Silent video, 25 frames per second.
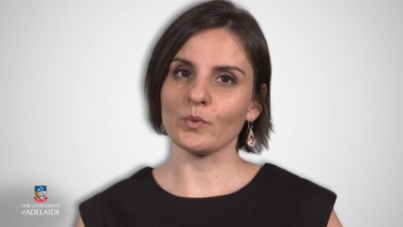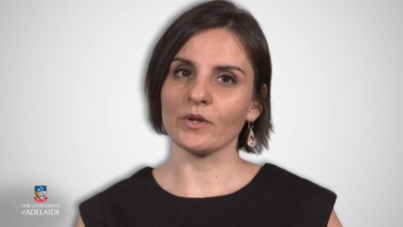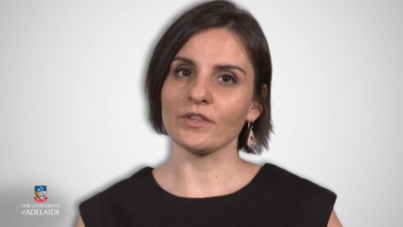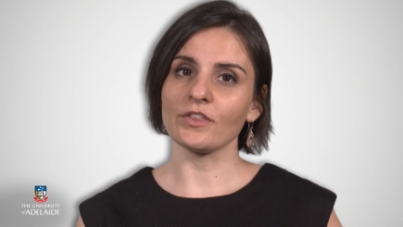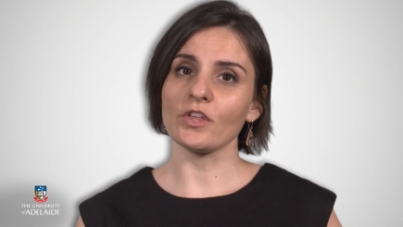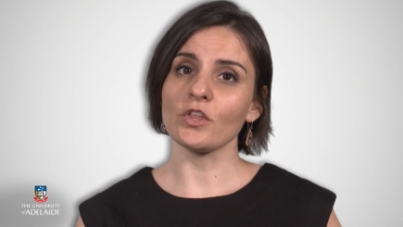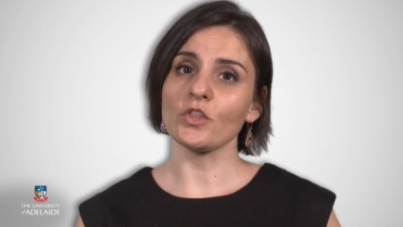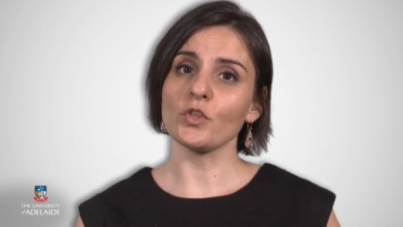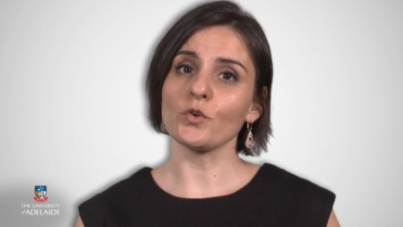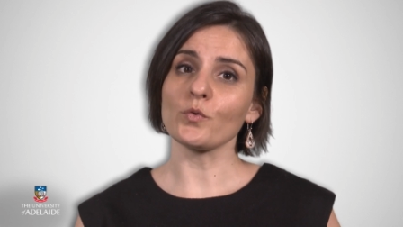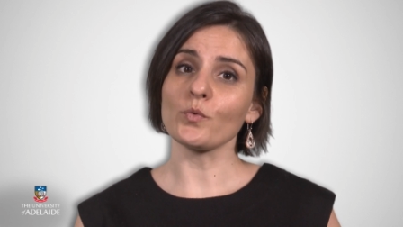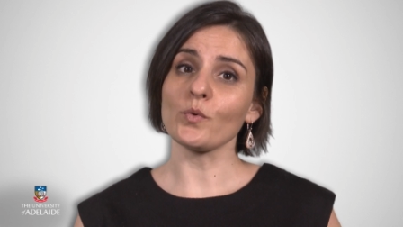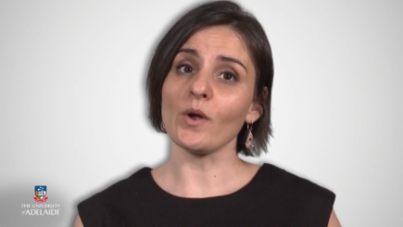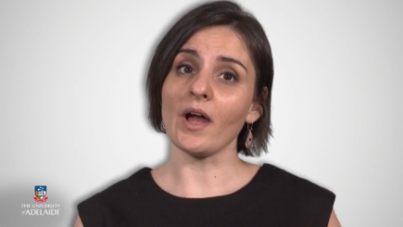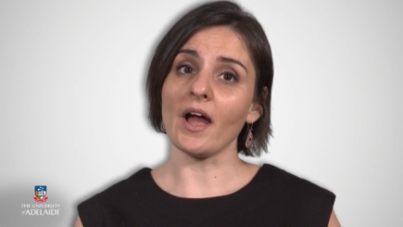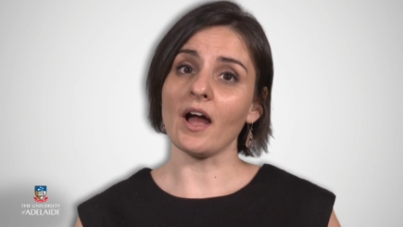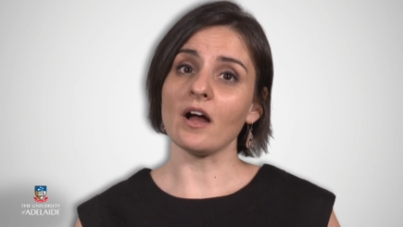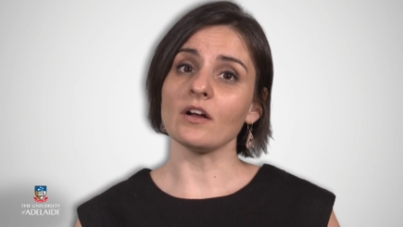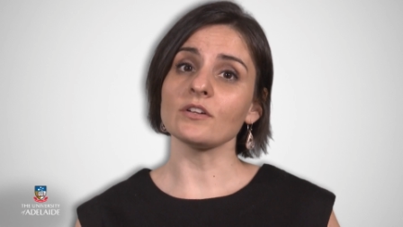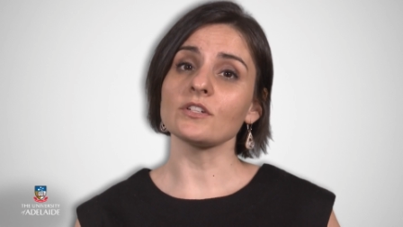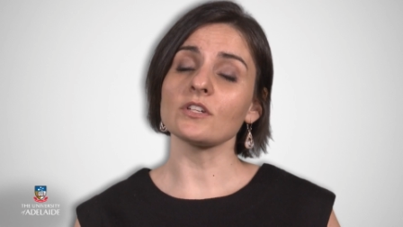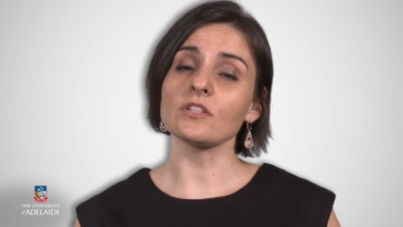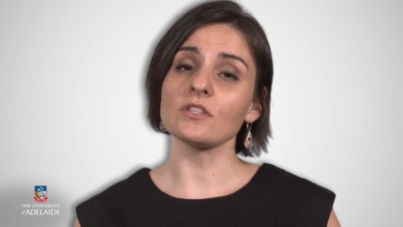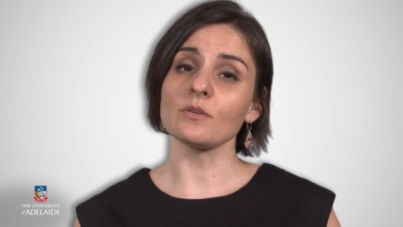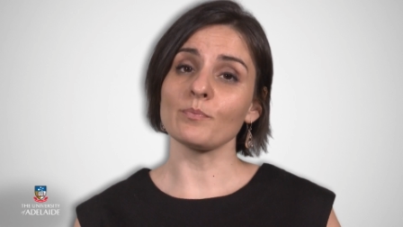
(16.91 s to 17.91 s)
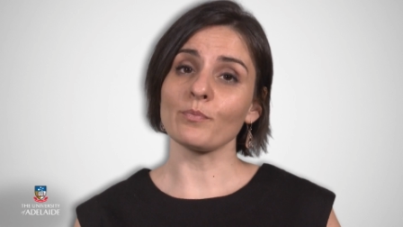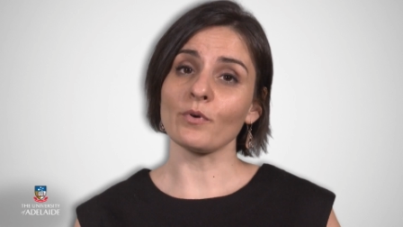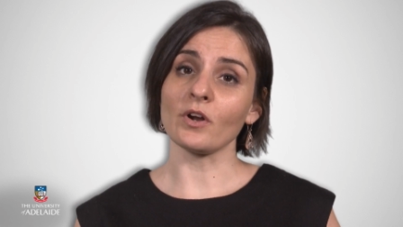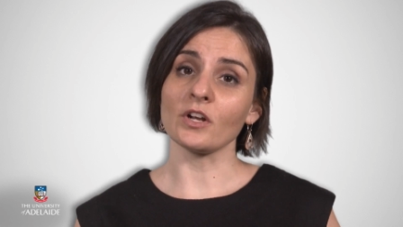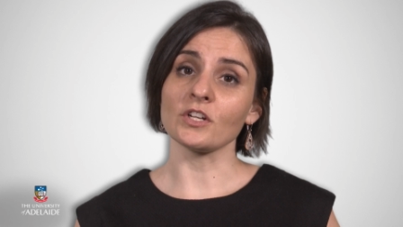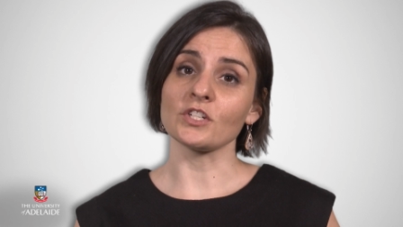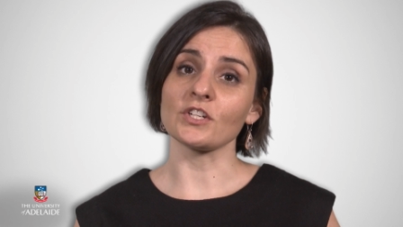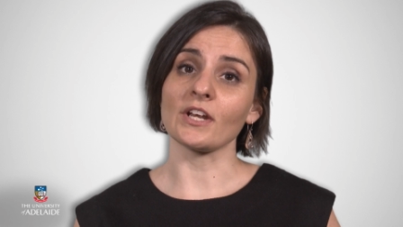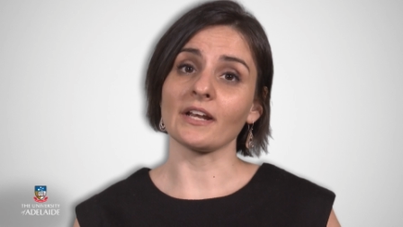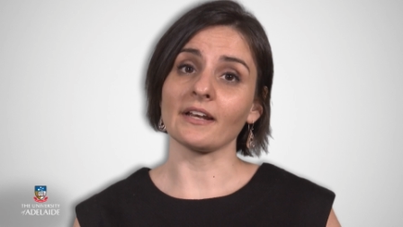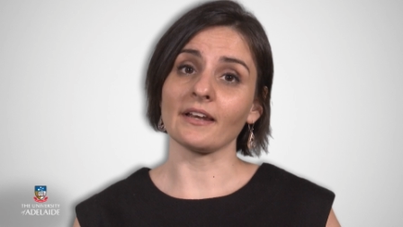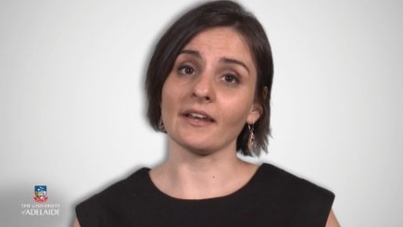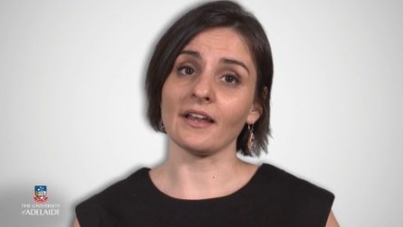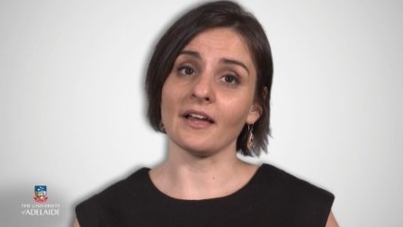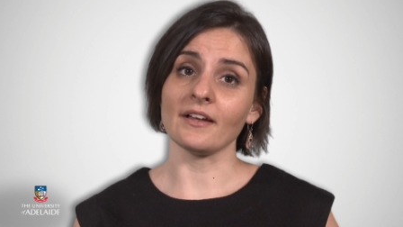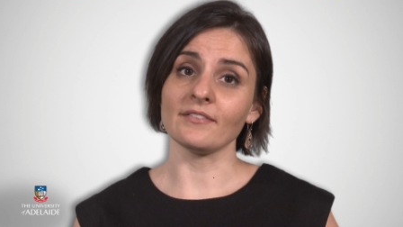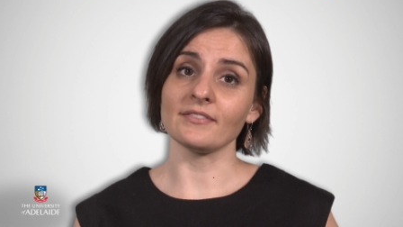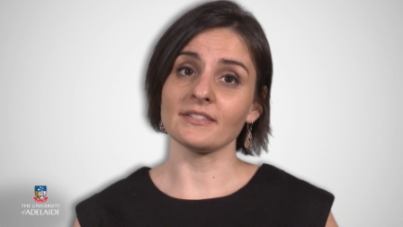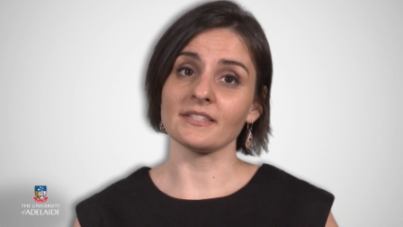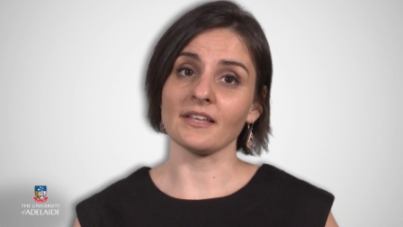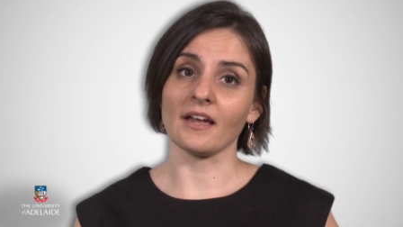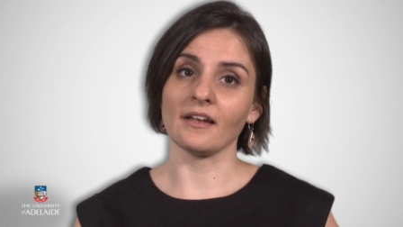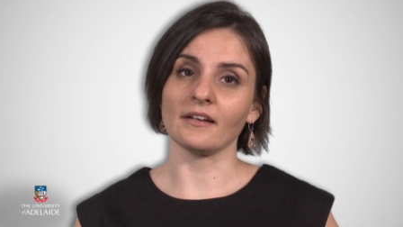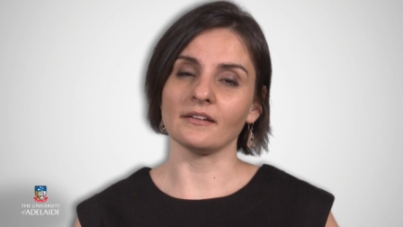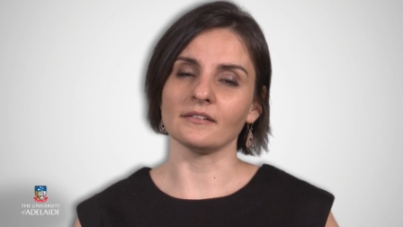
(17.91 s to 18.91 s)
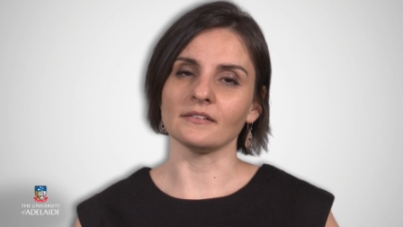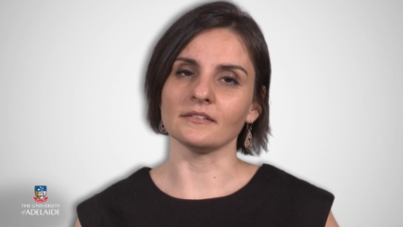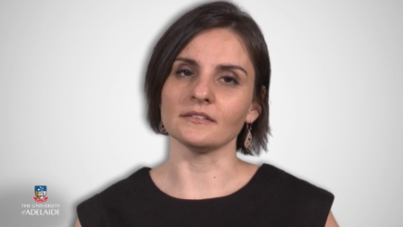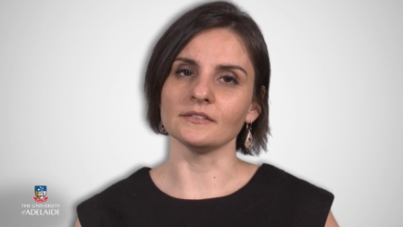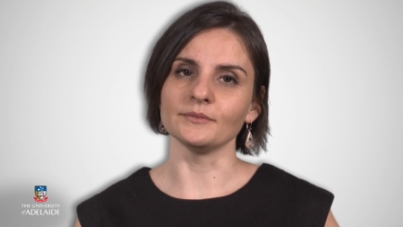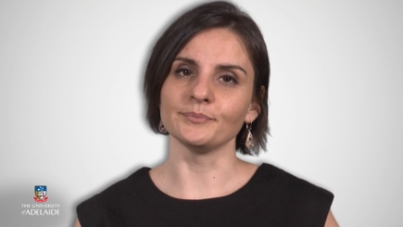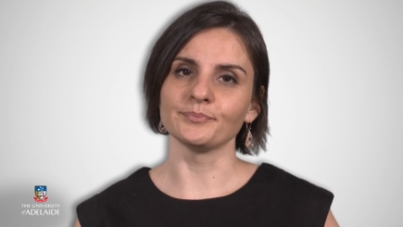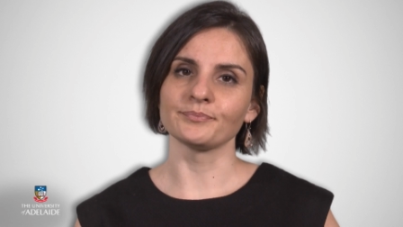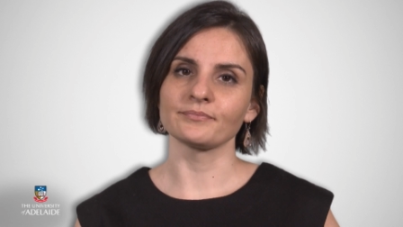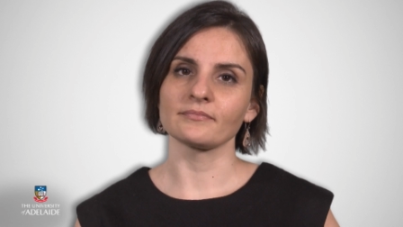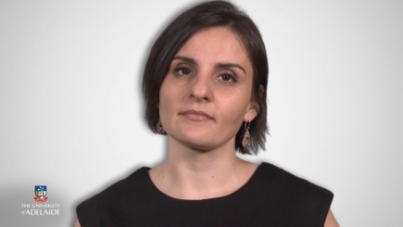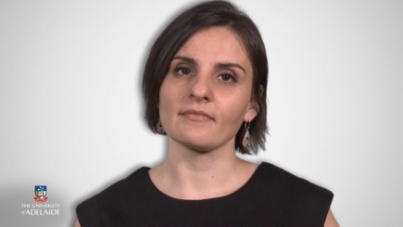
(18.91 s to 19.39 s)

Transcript: with throughout the project lifecycle.